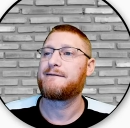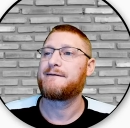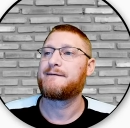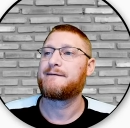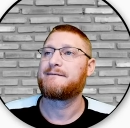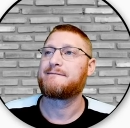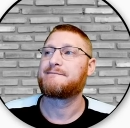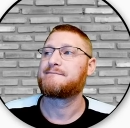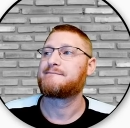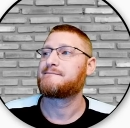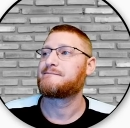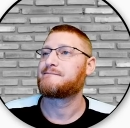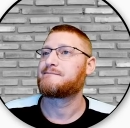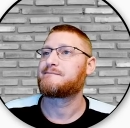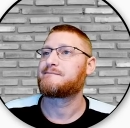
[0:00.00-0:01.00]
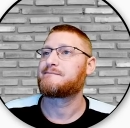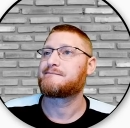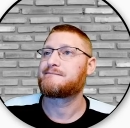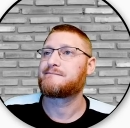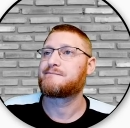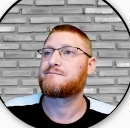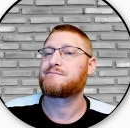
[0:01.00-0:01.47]

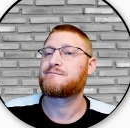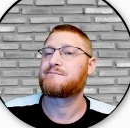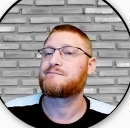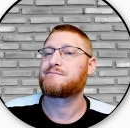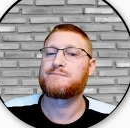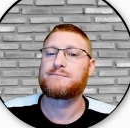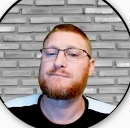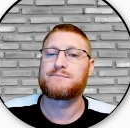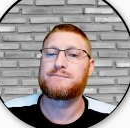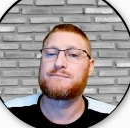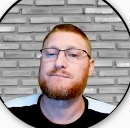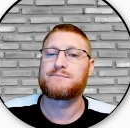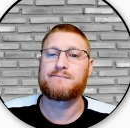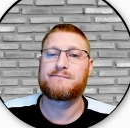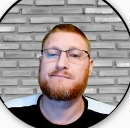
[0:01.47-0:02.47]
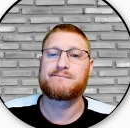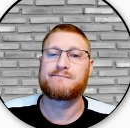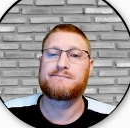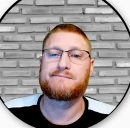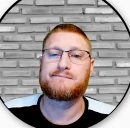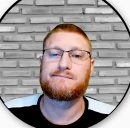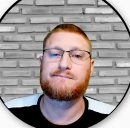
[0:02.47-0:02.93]

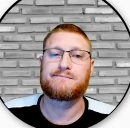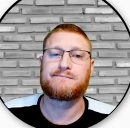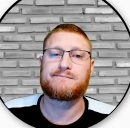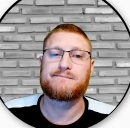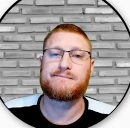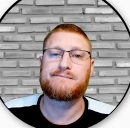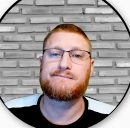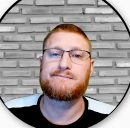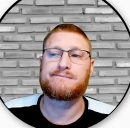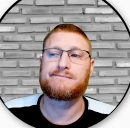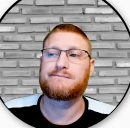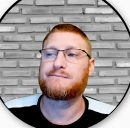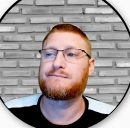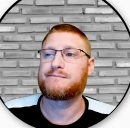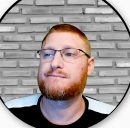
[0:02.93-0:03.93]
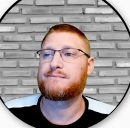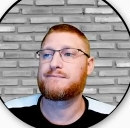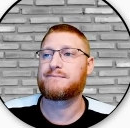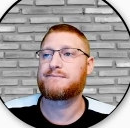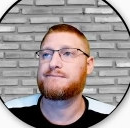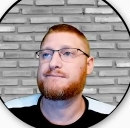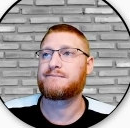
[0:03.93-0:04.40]

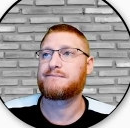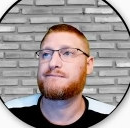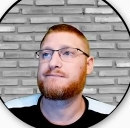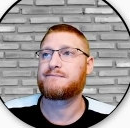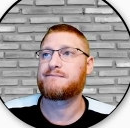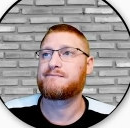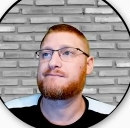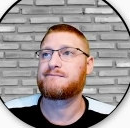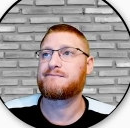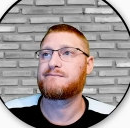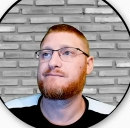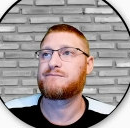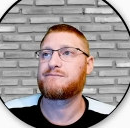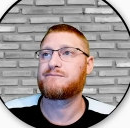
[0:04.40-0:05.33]
No one is speaking in this clip.